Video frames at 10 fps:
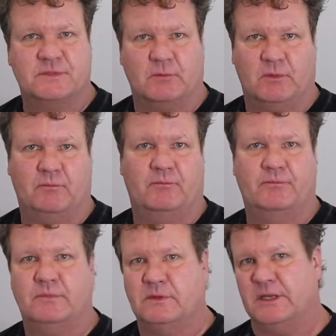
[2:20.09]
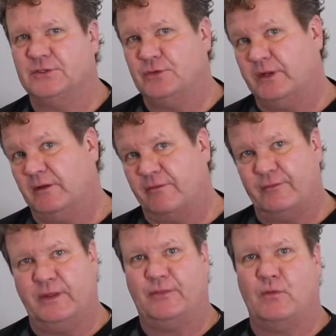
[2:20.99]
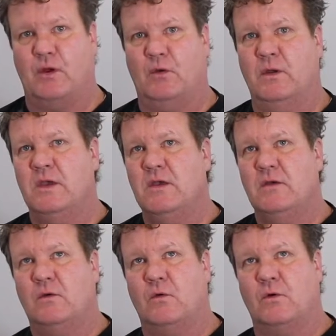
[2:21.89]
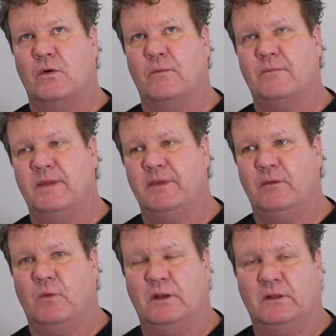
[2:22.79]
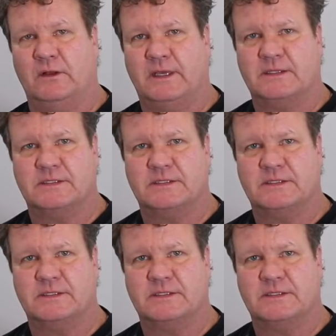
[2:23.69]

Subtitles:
someone shooting a free throw. Or maybe you want to look at